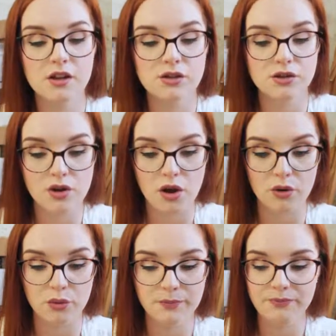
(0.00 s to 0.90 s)

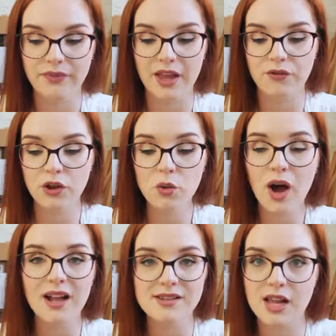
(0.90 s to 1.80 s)
So if you
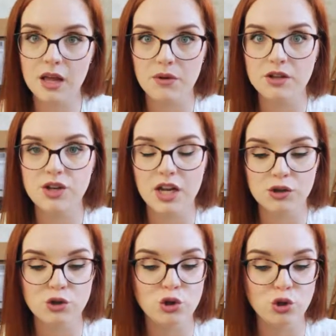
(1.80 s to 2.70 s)
add an image
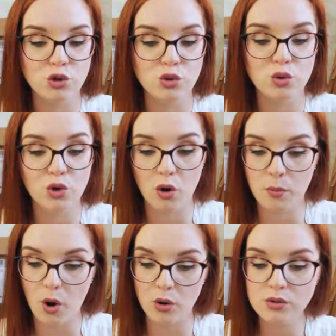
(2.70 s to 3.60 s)
into your
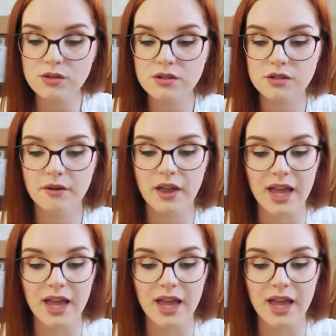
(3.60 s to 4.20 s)
post,